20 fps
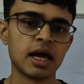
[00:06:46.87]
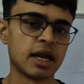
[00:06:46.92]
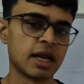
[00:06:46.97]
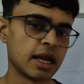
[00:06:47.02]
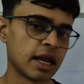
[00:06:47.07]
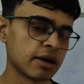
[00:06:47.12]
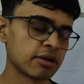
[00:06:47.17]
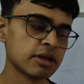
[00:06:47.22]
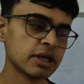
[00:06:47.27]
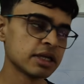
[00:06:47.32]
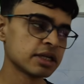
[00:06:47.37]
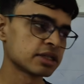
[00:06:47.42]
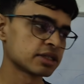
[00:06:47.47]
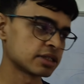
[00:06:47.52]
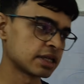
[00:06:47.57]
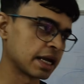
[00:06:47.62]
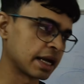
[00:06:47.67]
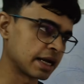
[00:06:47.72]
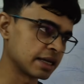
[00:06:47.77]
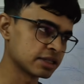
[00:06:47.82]
Now the
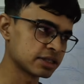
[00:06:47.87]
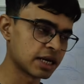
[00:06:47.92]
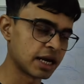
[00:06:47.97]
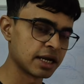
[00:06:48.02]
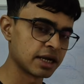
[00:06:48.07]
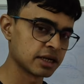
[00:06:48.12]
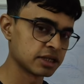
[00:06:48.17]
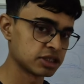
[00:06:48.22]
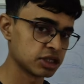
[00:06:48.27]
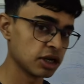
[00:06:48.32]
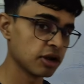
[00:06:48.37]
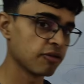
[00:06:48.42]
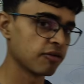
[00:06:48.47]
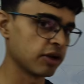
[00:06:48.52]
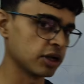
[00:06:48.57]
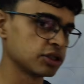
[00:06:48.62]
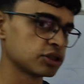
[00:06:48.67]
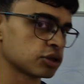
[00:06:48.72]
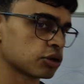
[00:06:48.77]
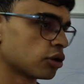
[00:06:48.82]
second strategy,
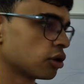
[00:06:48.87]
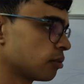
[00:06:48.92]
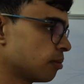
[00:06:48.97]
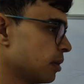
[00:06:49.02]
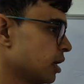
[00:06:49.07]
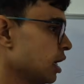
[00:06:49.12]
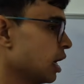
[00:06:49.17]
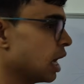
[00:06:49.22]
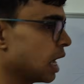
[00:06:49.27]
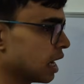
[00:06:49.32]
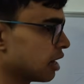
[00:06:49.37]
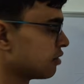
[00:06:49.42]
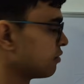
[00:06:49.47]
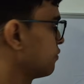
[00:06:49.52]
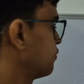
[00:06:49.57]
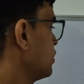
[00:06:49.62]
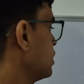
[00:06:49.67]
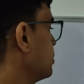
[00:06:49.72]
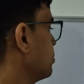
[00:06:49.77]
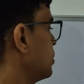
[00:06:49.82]
which could be
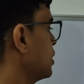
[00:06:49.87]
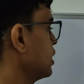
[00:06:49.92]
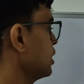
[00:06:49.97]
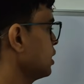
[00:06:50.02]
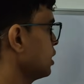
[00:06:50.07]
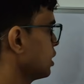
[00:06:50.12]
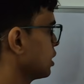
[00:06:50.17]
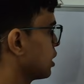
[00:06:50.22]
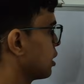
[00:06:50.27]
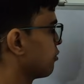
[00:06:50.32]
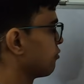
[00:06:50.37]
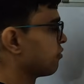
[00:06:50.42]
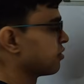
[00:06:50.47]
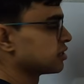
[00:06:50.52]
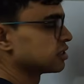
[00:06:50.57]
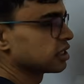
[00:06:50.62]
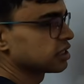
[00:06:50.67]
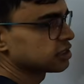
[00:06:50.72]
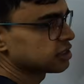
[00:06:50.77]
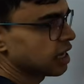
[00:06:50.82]
flipping
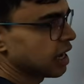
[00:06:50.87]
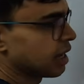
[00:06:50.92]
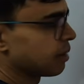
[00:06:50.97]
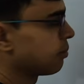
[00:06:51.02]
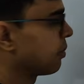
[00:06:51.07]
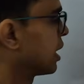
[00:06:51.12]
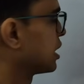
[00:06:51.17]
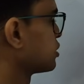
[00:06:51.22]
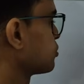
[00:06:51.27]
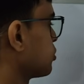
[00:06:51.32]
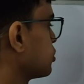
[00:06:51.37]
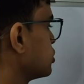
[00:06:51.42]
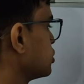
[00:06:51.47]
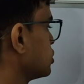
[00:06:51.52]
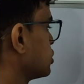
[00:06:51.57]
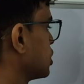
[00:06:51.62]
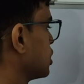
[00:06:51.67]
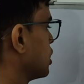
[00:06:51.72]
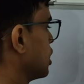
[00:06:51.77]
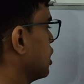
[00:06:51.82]
physics and maths
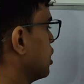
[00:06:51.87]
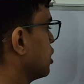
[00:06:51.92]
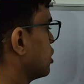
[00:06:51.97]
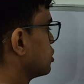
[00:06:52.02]
position.